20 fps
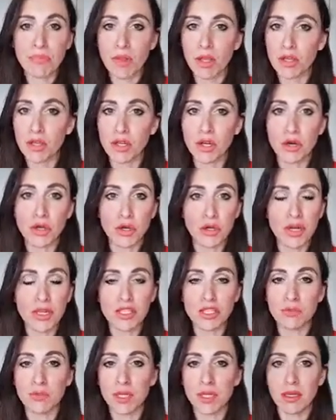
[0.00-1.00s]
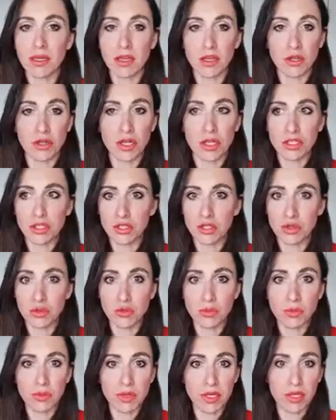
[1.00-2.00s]
you need to
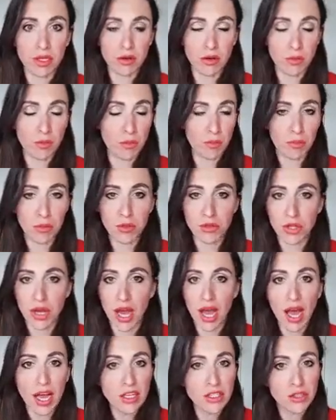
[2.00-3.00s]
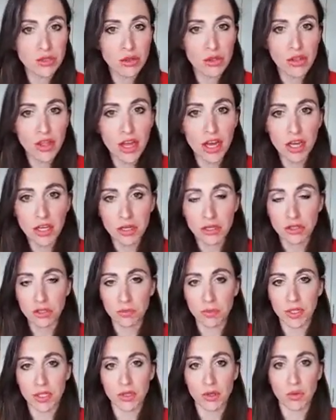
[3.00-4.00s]
be put the hustle there, you need to
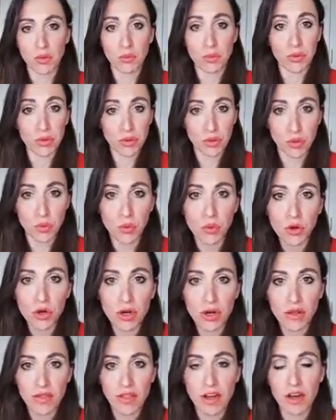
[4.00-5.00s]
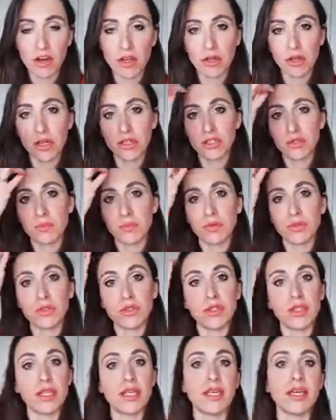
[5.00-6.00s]
put the work there, you need to
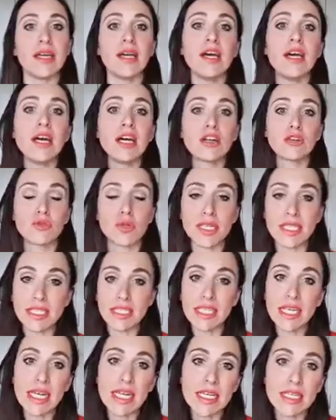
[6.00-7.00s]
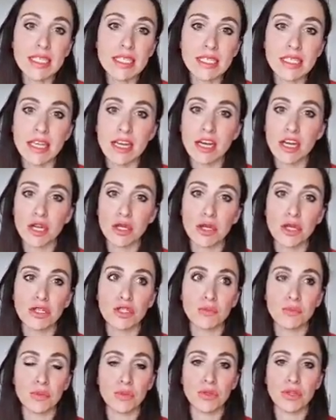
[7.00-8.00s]
put the resilience there, you need
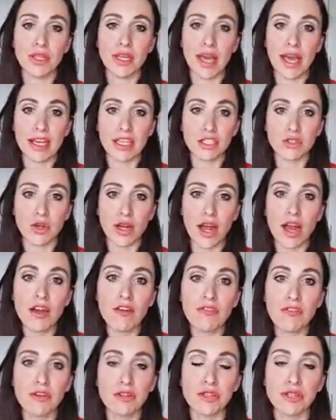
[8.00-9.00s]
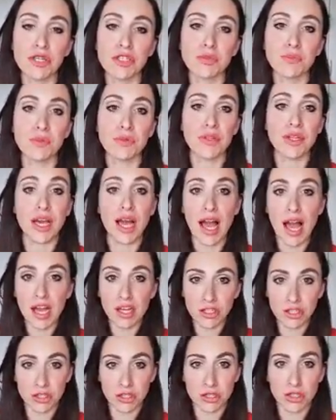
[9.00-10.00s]
to put the extra effort, you need to put the
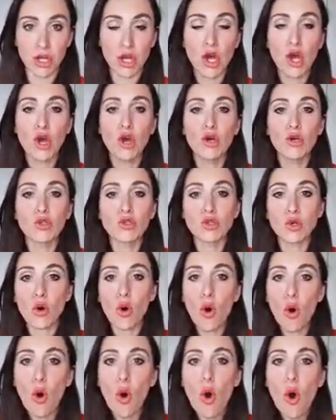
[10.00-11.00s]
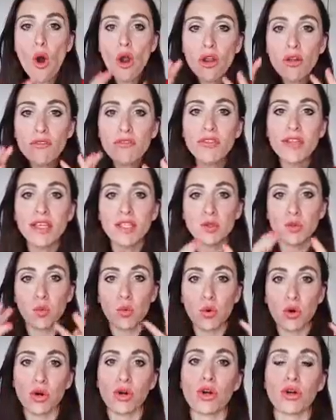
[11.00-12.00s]
action. So all of these
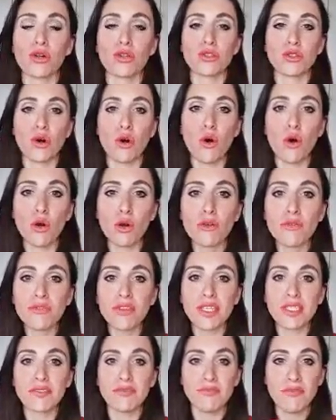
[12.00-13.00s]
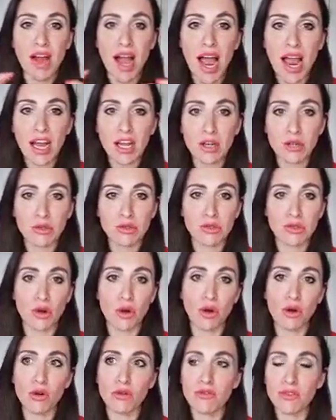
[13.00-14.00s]
words, all of these values,
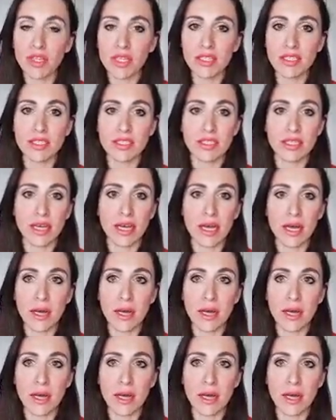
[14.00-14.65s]
all of this